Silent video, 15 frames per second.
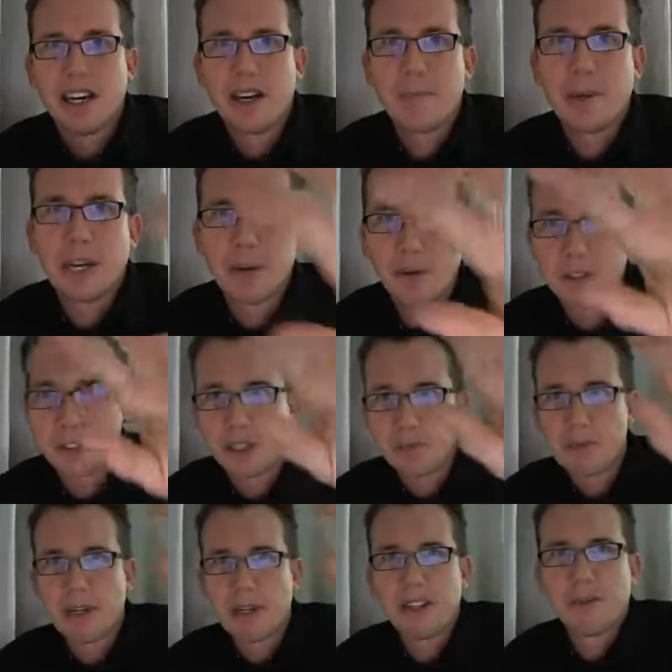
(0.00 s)
But I will show
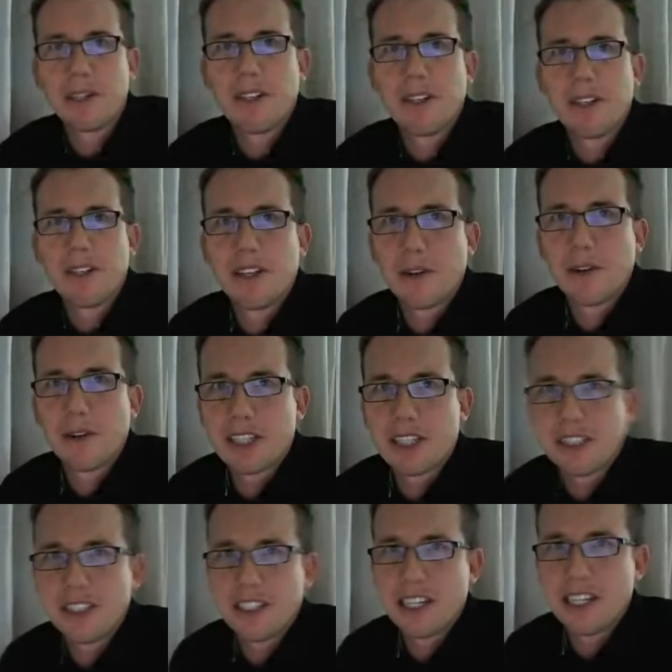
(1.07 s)
people out the window. They always like to
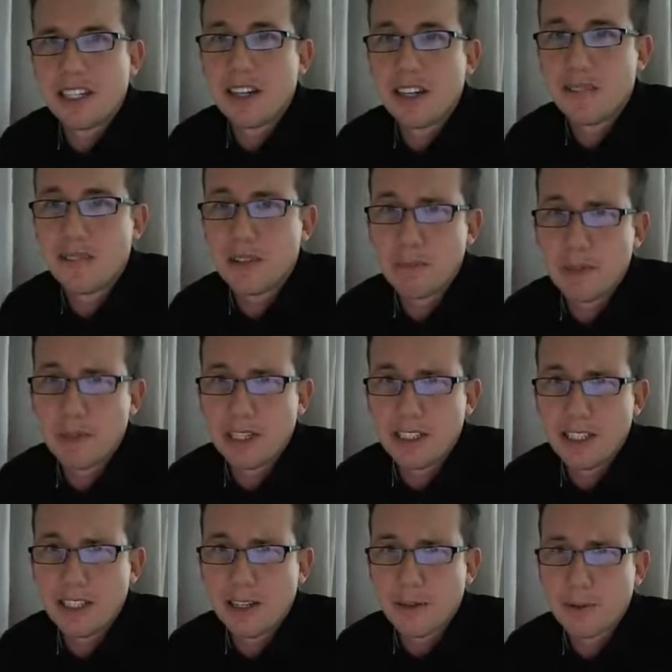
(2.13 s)
see. It's not very pretty
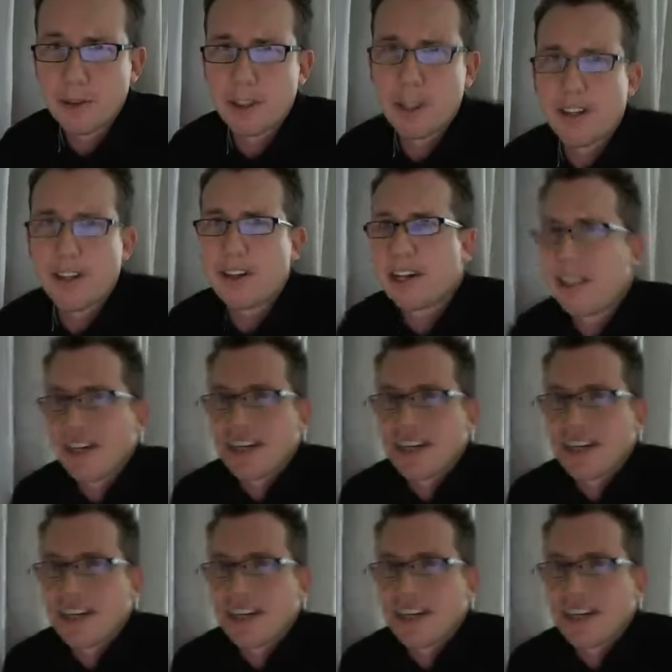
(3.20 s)
today, I'm sorry,